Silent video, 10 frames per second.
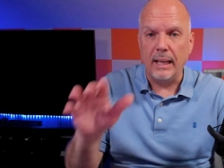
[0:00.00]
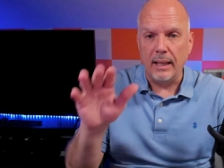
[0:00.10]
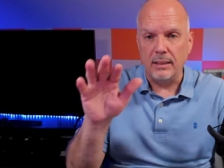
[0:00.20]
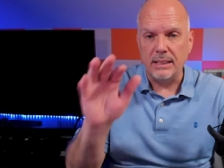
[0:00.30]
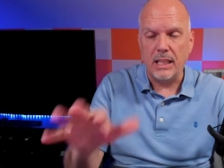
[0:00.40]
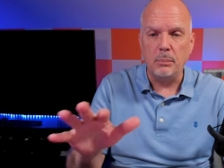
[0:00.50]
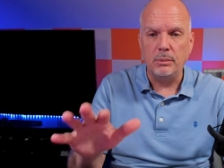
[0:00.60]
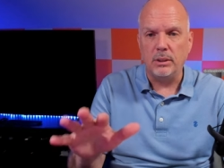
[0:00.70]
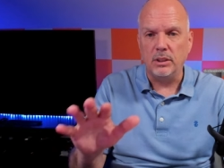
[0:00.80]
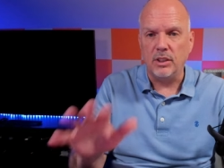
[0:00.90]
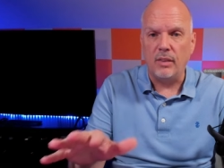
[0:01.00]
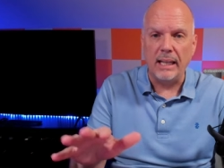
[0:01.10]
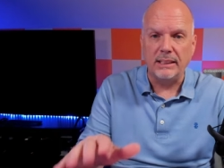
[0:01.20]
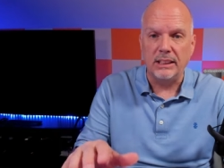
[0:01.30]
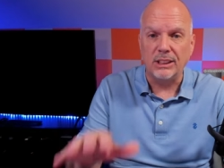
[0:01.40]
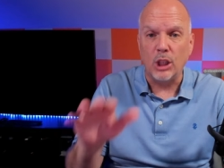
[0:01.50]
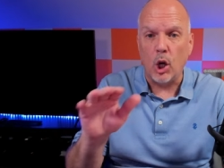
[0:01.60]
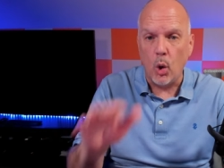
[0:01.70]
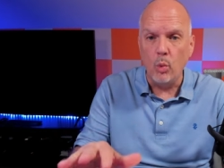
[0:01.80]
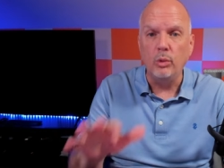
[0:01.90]
and Samsung devices
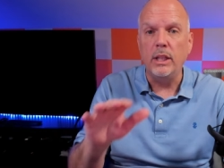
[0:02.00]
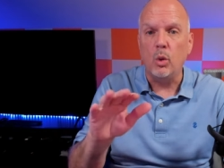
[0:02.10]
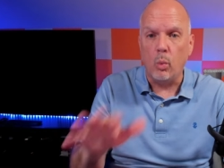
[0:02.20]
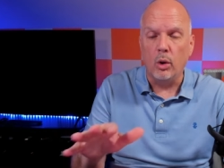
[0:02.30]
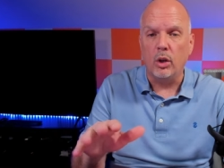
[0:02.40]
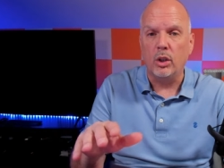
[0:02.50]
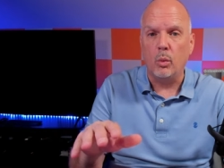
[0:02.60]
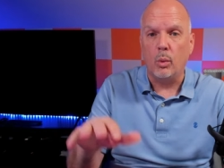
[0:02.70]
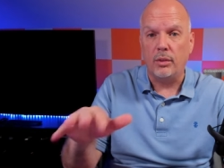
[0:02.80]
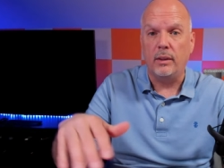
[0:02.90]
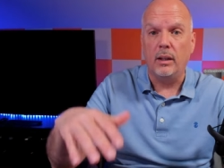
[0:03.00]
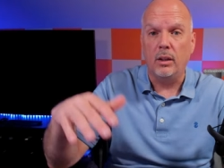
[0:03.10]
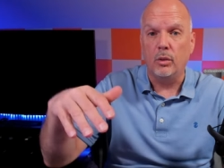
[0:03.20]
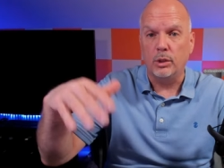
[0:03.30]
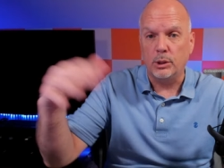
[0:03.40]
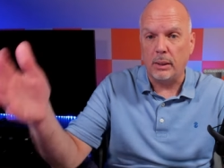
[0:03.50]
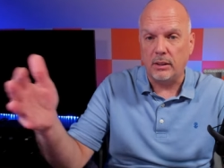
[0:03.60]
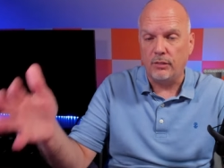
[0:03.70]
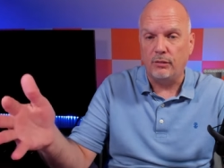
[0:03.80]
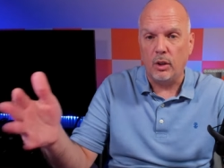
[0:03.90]
only work with their
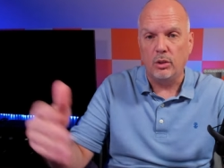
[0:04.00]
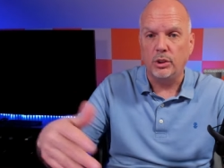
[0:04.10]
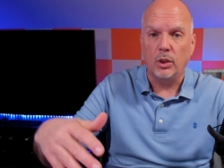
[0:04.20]
respective phones.